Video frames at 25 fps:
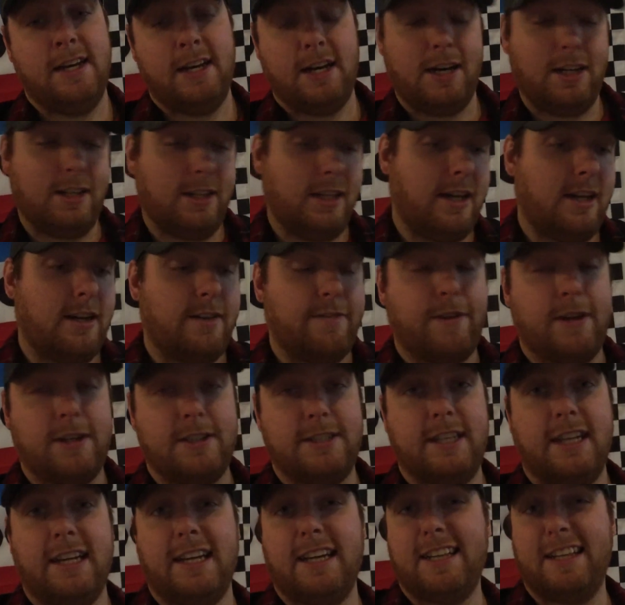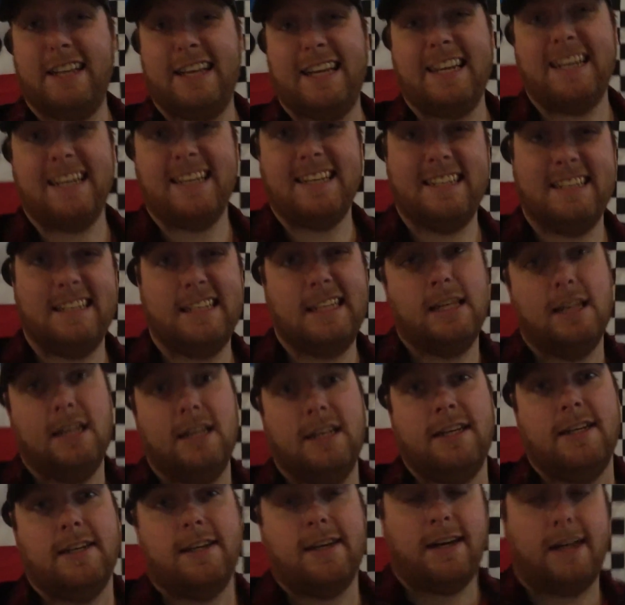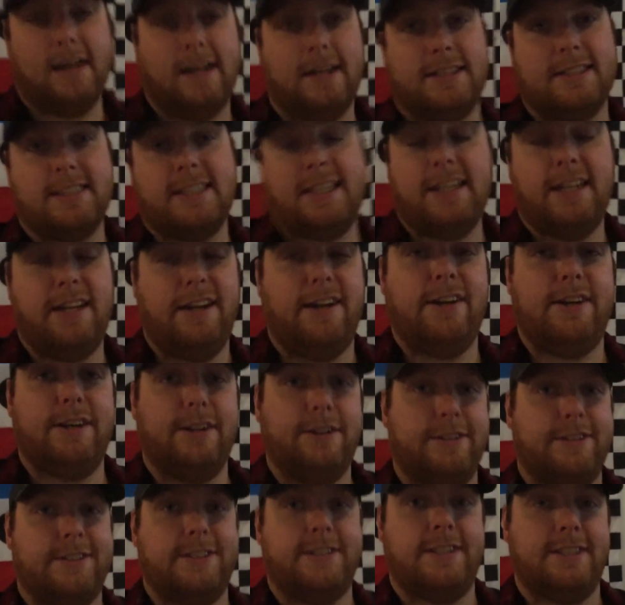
a lot of articulating scenarios.